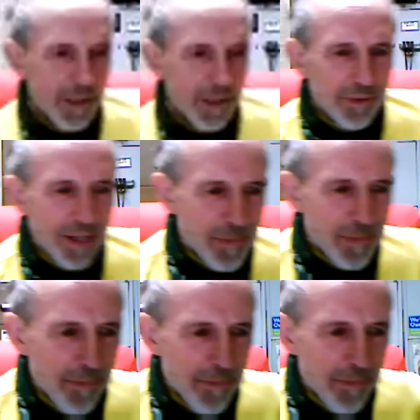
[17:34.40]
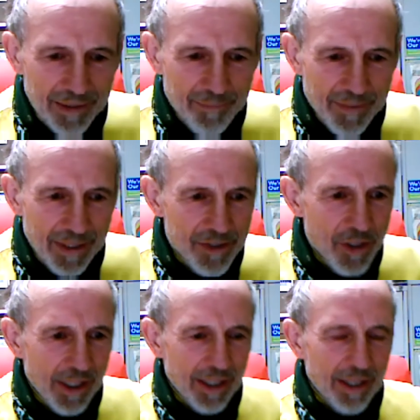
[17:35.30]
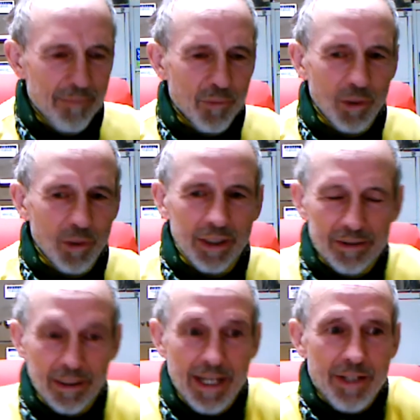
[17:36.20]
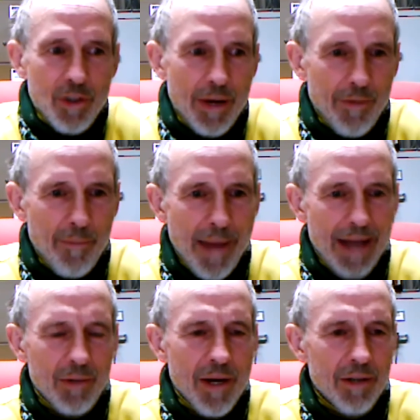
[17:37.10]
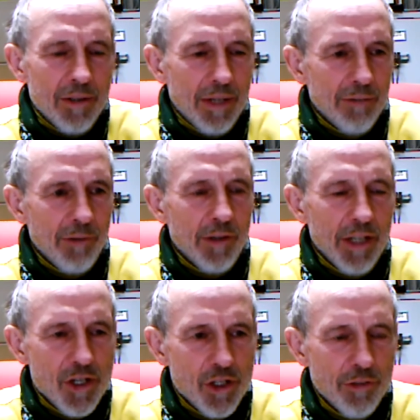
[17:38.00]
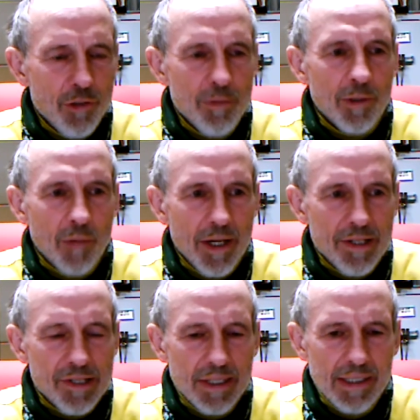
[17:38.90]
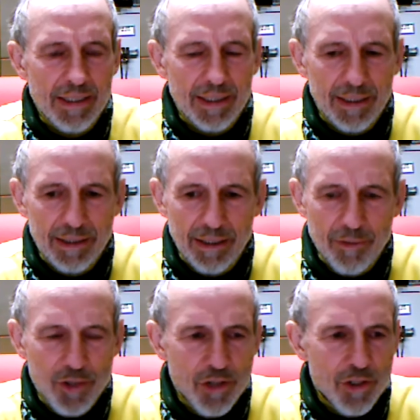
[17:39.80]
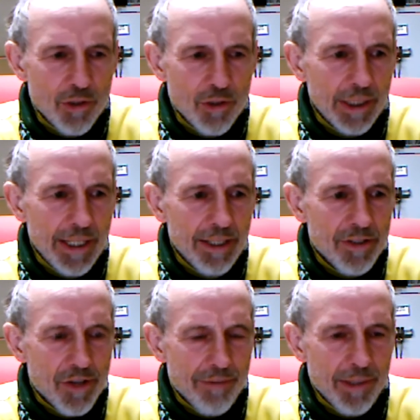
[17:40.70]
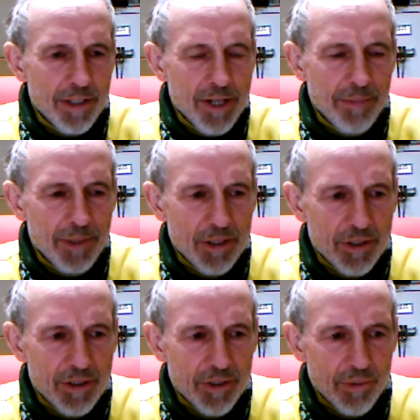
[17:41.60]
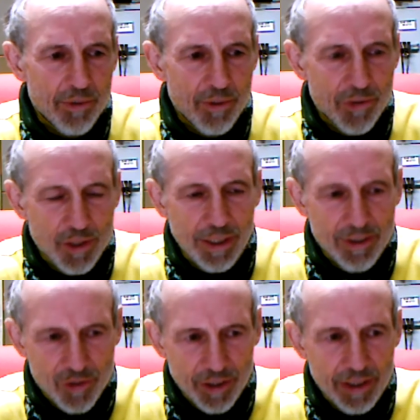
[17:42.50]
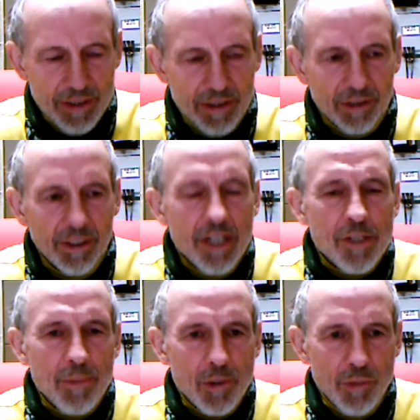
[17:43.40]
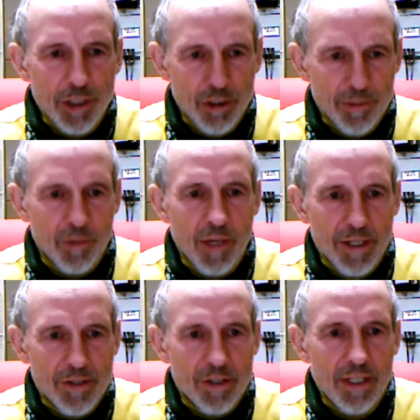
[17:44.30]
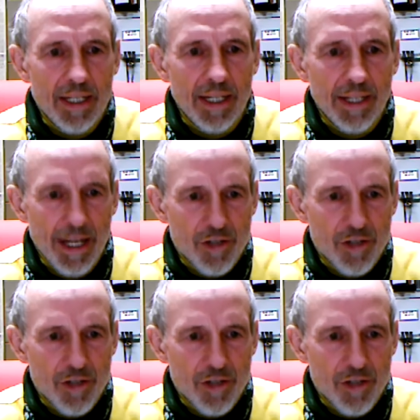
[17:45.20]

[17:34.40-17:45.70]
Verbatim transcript: thanks, Bob. Um, Anji, I, am really glad you have a background and foundation of human rights. And uh, ever since the early 80s, I've been attempting to, to, to study studying the links between human rights. And Chuck,